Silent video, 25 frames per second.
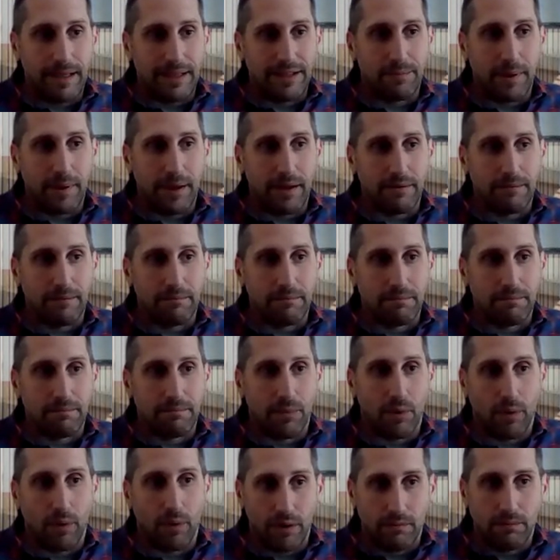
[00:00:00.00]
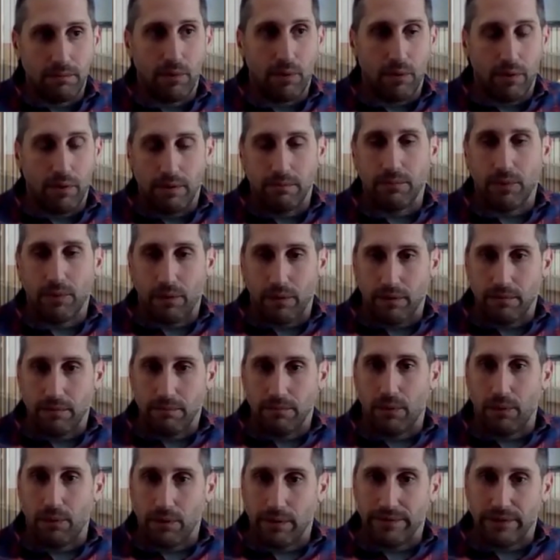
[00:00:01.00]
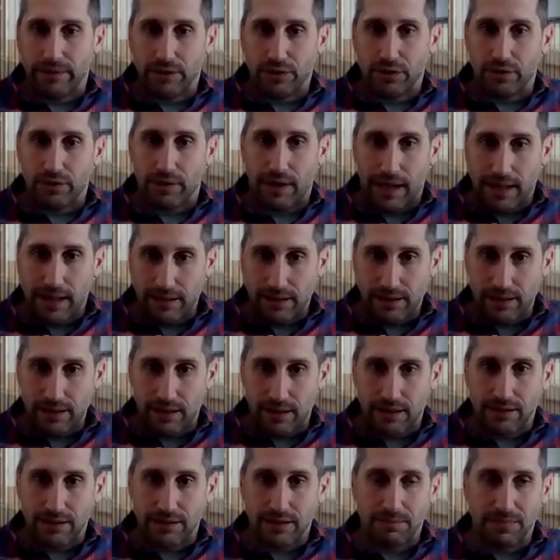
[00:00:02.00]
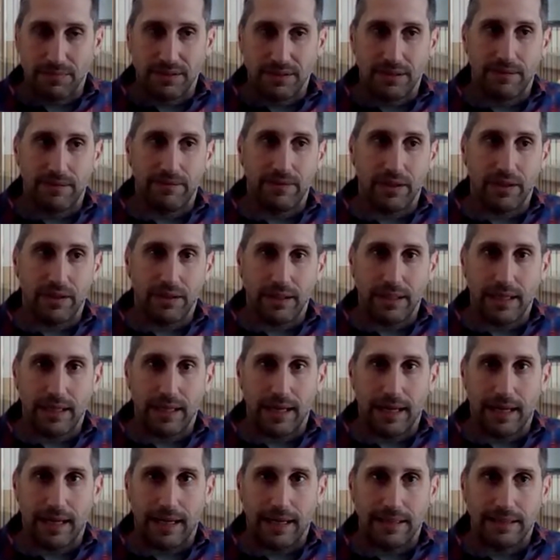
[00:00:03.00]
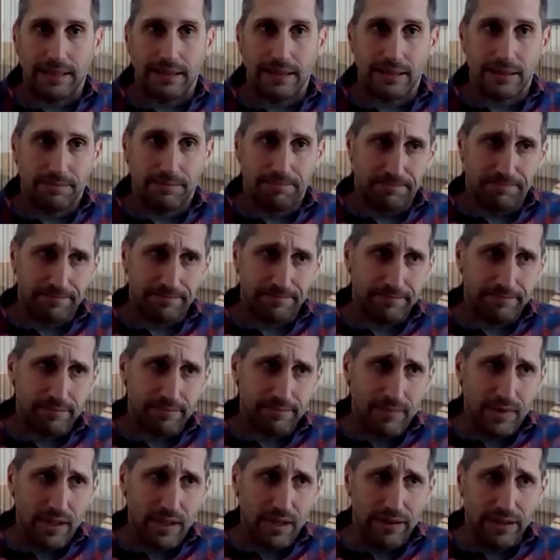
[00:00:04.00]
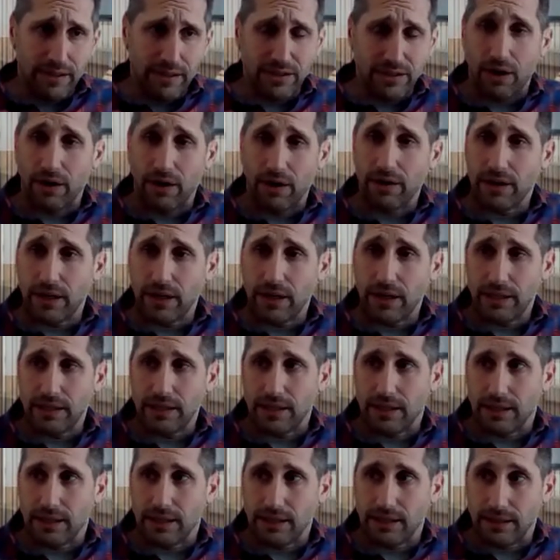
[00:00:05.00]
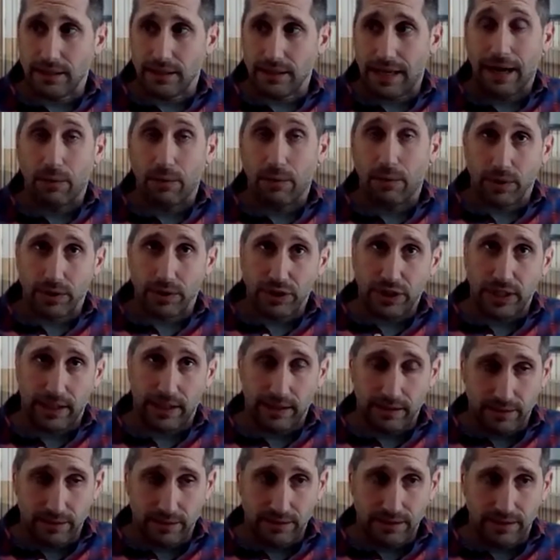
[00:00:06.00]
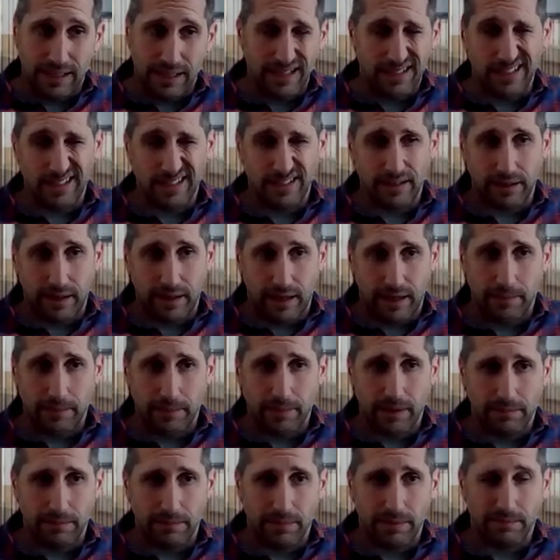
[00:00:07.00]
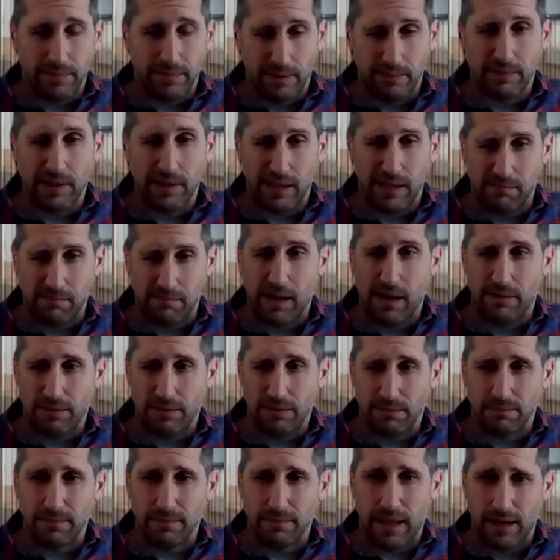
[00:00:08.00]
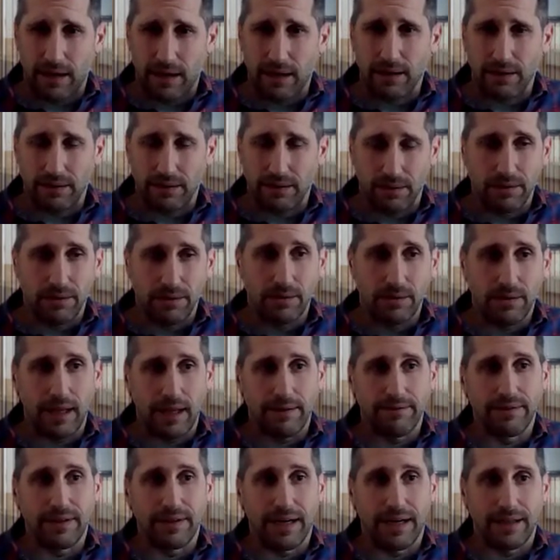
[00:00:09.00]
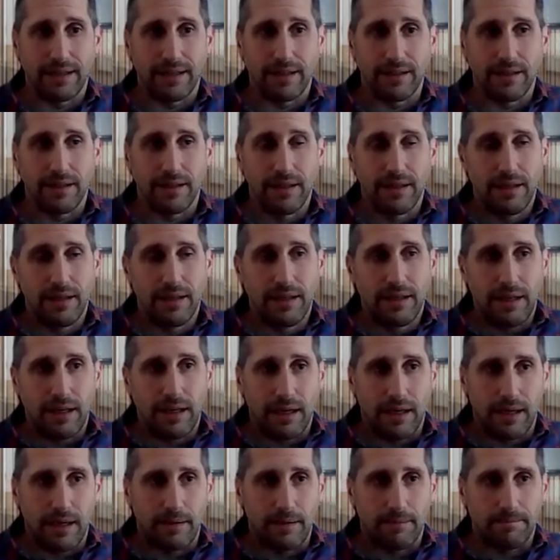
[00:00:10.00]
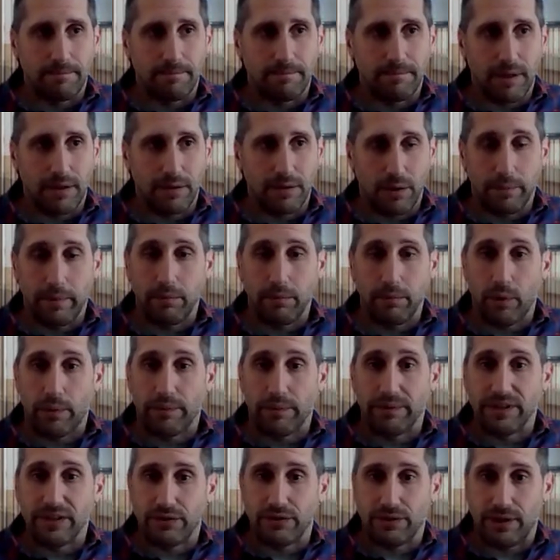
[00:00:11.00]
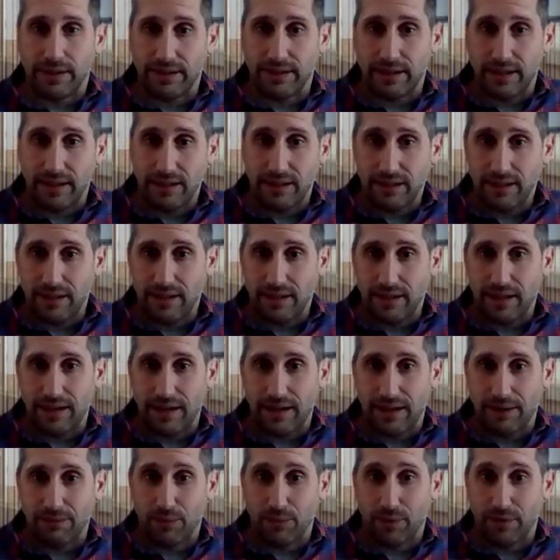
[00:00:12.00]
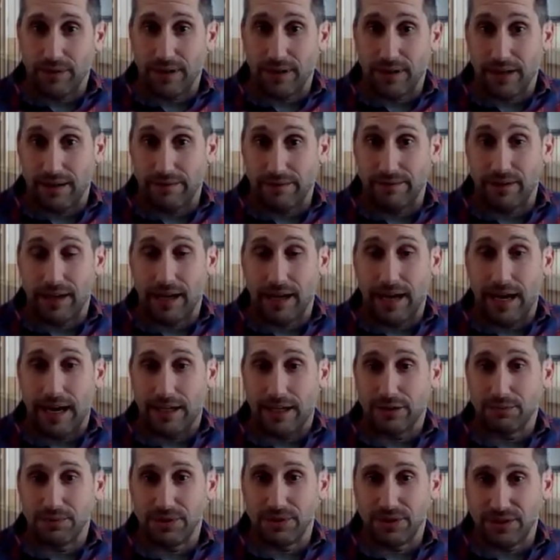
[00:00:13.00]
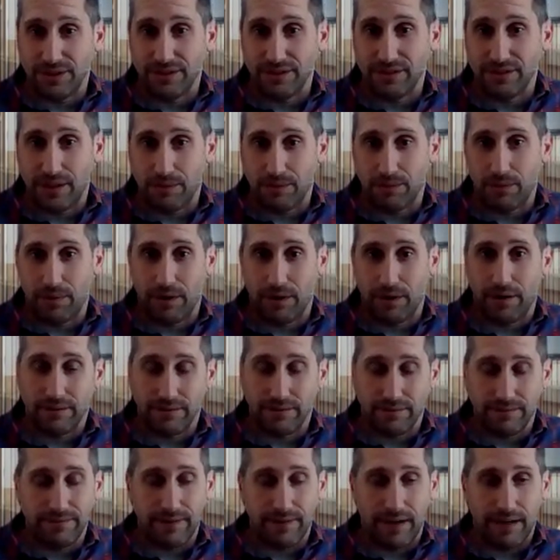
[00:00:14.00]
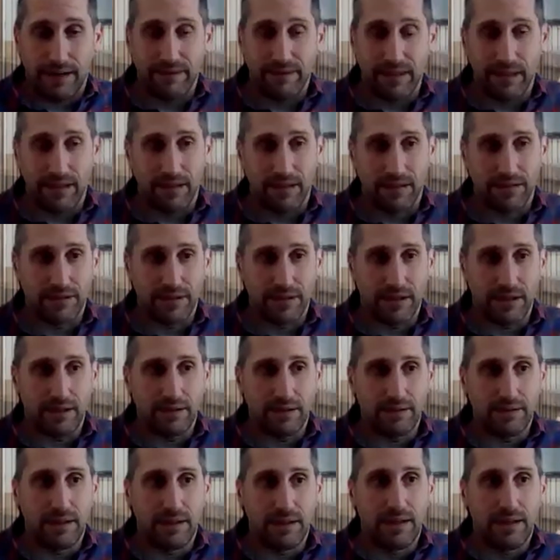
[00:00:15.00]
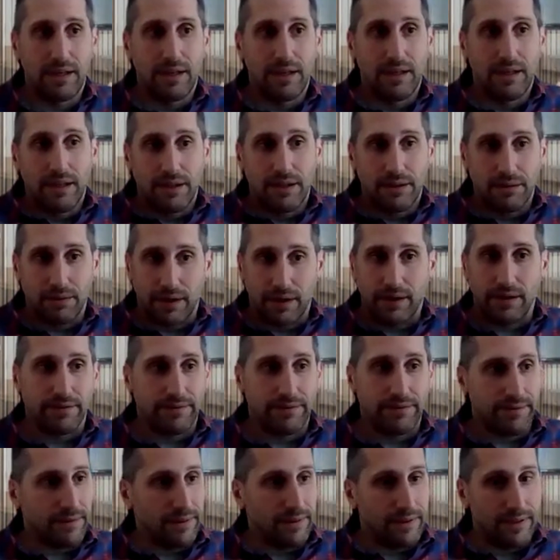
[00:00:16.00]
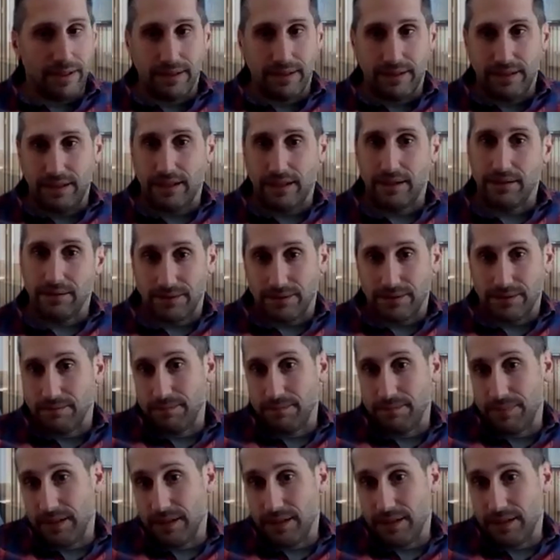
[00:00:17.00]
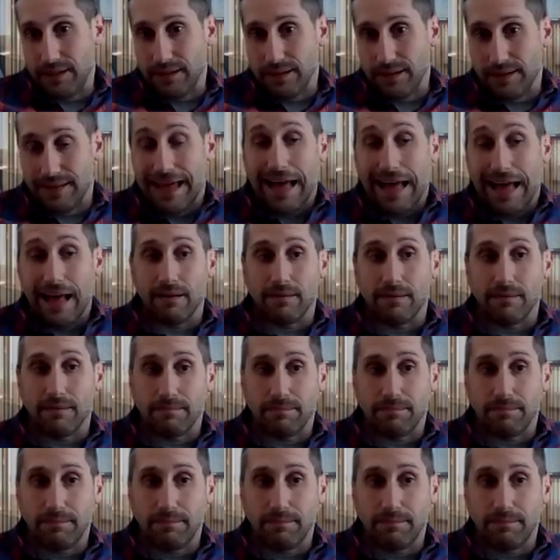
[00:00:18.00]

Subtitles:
It's been more and more and more and more of a trend, and specifically as the targeting on outward channels, not necessarily Amazon, but like Meta and Google have gotten a little bit more restricted and weren't kind of the cash machines they were 5, 10 years ago. Creative continues to be that